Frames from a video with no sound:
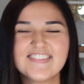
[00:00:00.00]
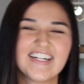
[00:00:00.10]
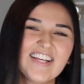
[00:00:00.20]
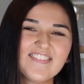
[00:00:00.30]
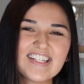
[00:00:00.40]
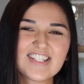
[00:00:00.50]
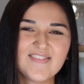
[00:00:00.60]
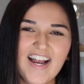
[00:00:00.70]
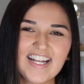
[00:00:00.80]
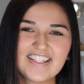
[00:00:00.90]
my name is
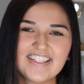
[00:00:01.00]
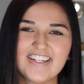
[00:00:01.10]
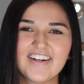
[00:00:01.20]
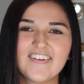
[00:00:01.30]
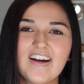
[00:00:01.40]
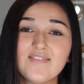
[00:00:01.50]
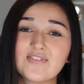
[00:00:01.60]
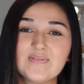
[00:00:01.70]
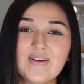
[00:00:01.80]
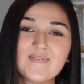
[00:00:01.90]
Madi Lenow. I'm
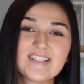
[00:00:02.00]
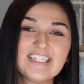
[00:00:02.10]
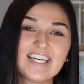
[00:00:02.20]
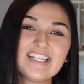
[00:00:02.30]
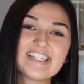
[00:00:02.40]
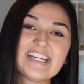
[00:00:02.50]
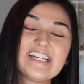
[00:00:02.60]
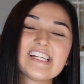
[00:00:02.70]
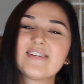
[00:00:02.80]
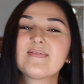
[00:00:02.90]
from MC19
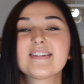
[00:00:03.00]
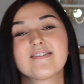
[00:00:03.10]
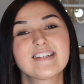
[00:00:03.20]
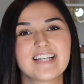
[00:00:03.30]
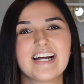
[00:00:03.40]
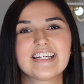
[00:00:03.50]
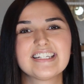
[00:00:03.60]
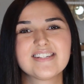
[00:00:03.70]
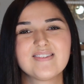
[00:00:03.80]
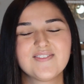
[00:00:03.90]
and I'm so
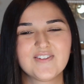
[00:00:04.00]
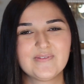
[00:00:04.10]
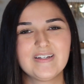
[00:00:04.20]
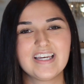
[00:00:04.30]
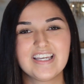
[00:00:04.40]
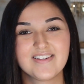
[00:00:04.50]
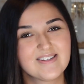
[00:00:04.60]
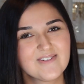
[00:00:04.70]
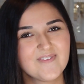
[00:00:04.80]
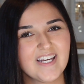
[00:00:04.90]
excited to be filming a
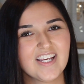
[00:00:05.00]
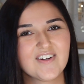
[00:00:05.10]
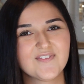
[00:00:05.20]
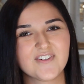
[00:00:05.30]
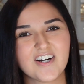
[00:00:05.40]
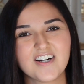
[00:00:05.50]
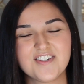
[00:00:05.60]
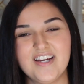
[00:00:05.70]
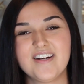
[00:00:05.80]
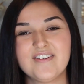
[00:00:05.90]
YouTube video for our
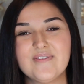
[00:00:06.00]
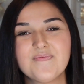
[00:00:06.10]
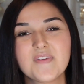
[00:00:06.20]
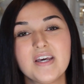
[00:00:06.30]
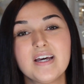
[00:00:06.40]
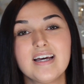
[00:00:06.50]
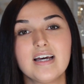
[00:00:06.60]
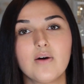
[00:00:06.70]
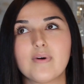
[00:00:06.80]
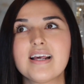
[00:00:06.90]
channel.
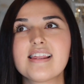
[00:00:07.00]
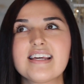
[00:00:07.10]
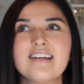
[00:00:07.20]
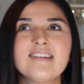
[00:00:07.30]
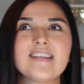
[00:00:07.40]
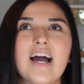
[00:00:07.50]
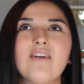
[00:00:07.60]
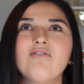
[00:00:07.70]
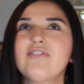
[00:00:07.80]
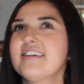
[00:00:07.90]
One of the things
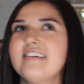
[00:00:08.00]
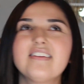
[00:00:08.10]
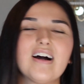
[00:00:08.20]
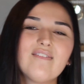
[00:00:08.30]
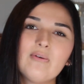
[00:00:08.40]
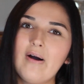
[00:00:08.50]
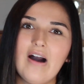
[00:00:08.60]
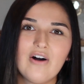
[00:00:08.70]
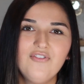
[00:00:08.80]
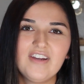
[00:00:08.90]
I really love about
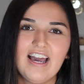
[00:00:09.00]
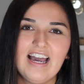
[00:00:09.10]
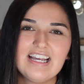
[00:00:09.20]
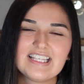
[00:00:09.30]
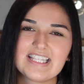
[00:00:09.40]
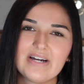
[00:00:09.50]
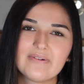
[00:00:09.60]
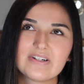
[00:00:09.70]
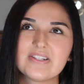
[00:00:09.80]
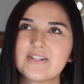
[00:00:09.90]
Alpha Chi is that
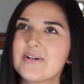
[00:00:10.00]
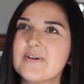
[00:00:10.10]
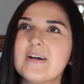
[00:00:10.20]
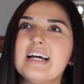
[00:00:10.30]
we're so